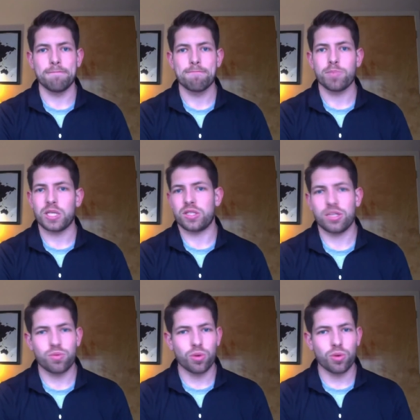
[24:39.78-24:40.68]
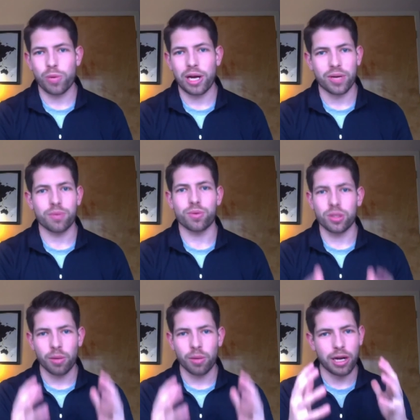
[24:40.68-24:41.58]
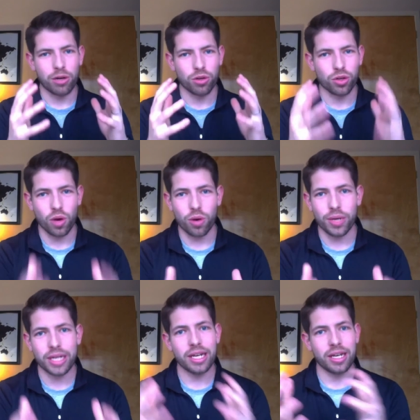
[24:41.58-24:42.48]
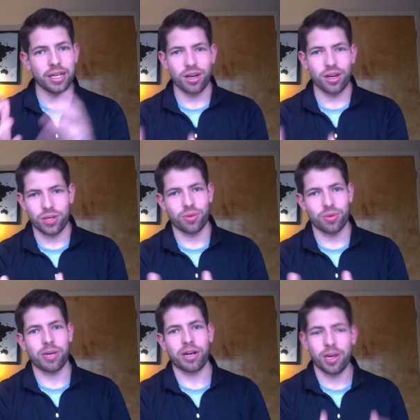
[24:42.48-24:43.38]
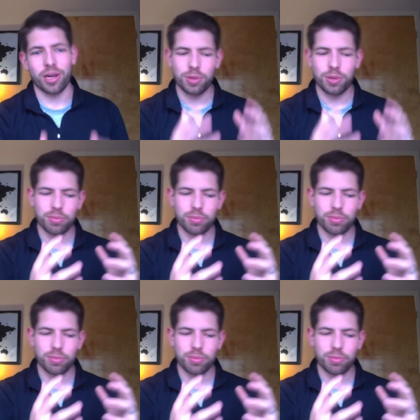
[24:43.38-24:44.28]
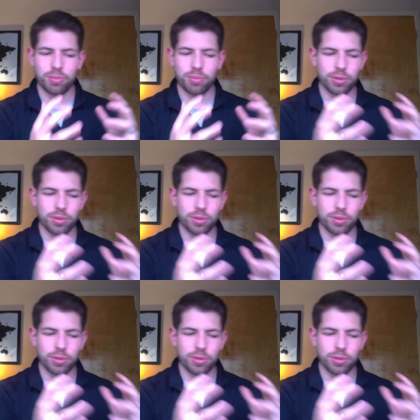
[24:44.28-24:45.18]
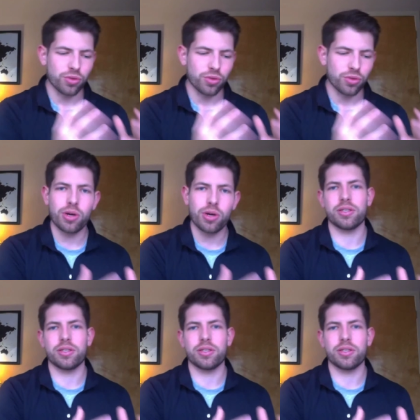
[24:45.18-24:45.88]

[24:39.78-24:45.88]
Because that's what we're about, right? We're about growing and going. We're about helping people grow in holiness, and so they can